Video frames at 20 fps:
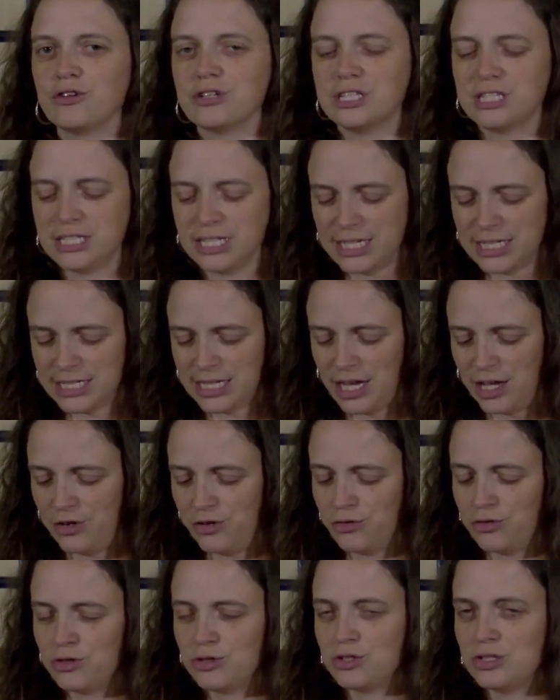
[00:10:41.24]

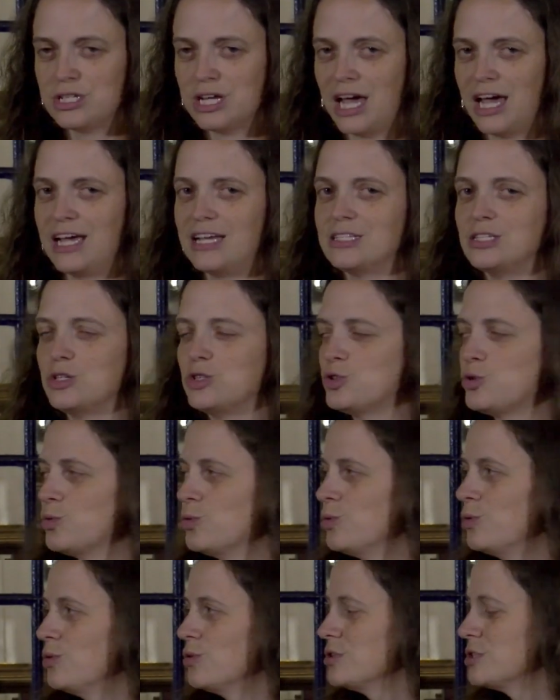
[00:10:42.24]
600 dies and
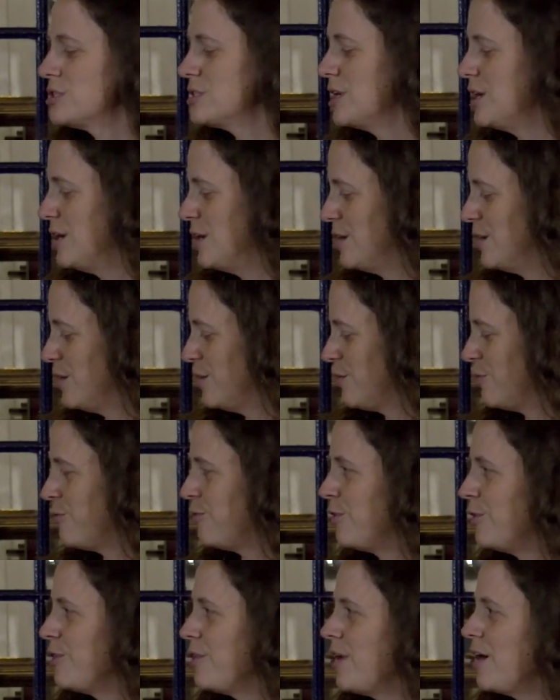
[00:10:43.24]
tools
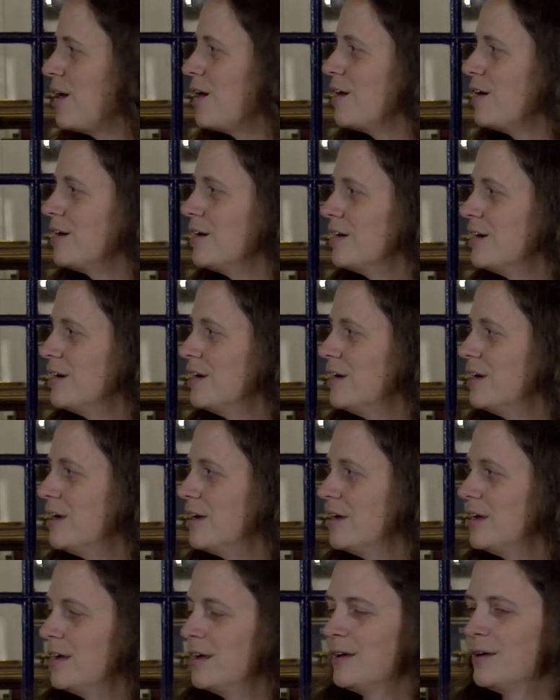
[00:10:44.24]
for their,
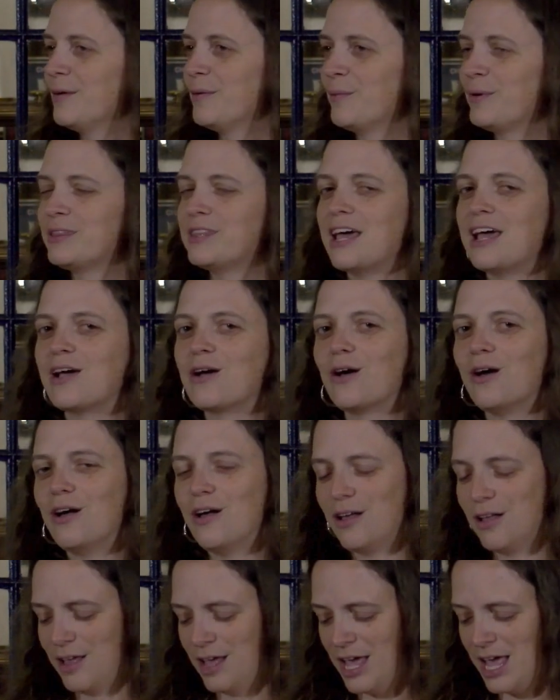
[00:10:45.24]
what they
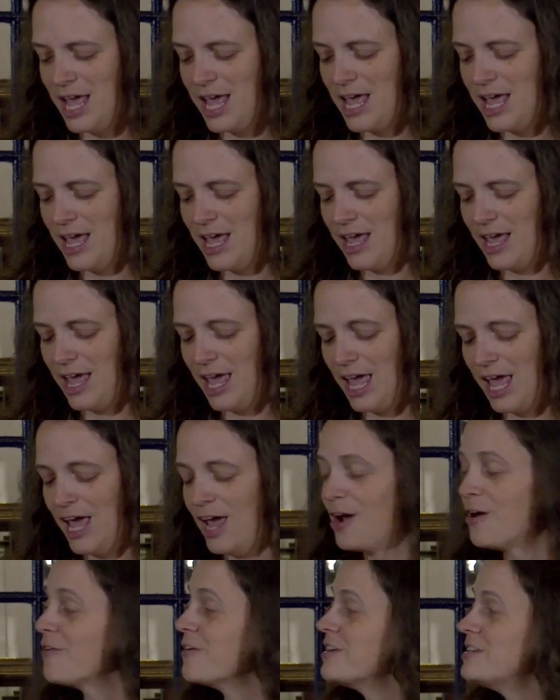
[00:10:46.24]
call
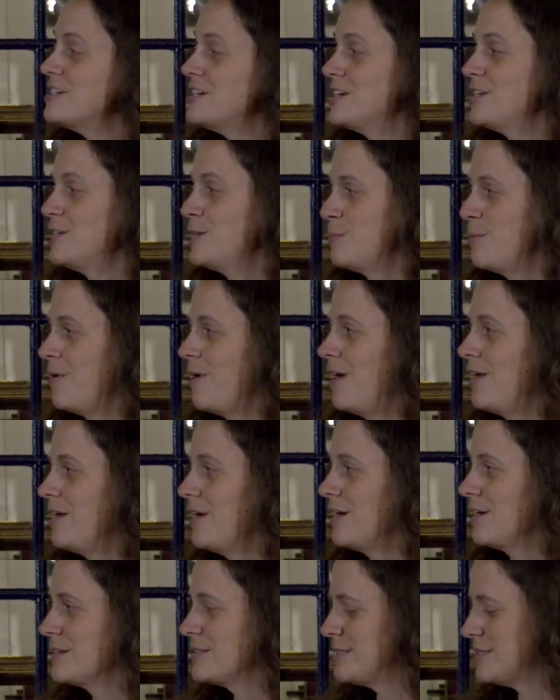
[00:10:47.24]
heritage
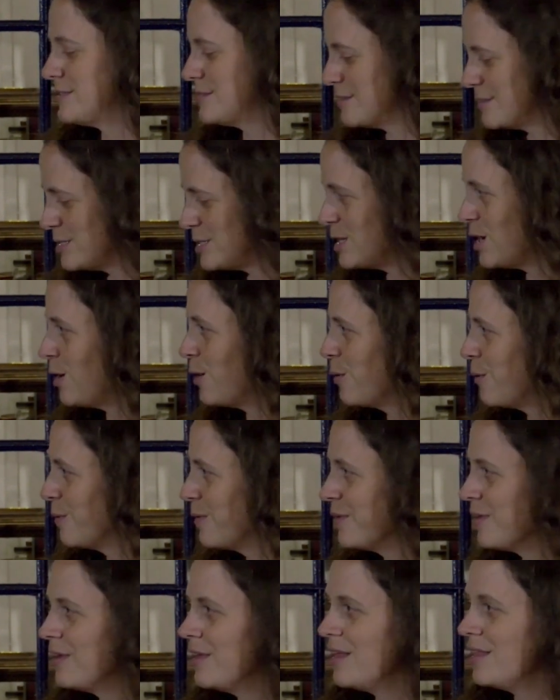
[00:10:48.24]
products. So
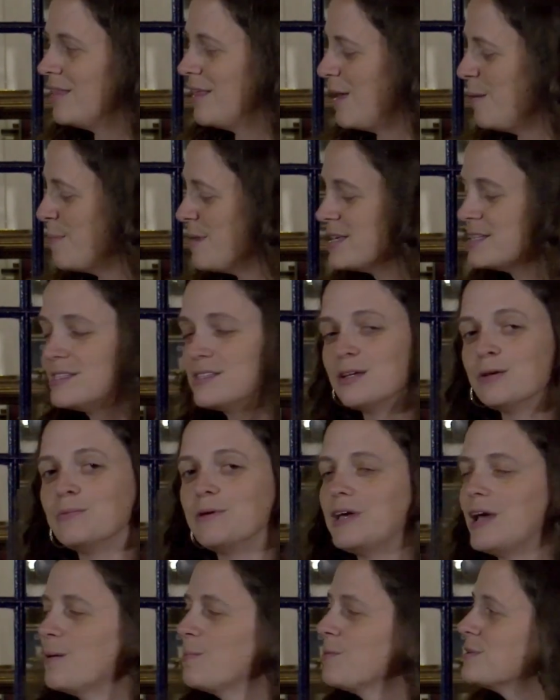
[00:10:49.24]
they may still
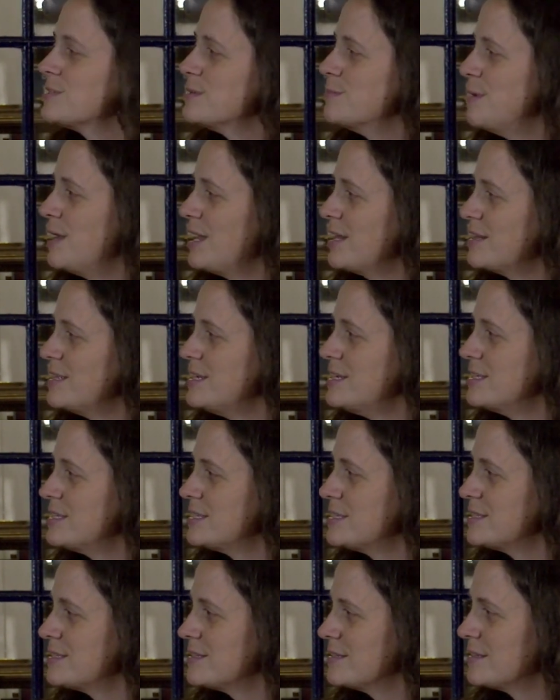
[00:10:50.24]
be able to make these
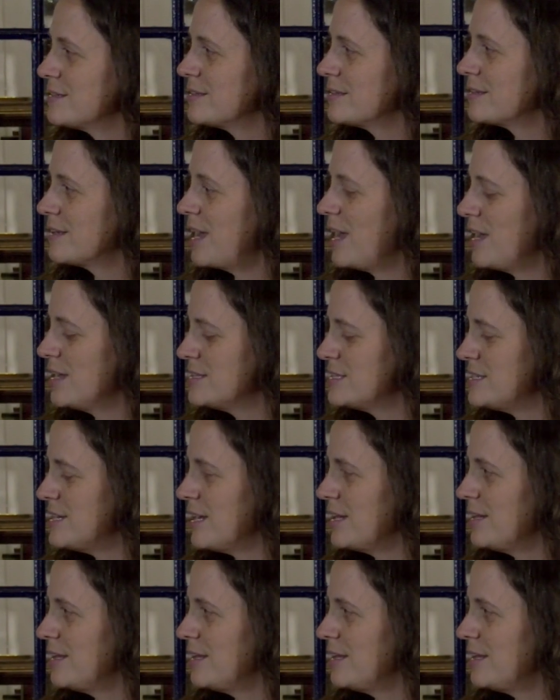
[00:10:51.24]
cans down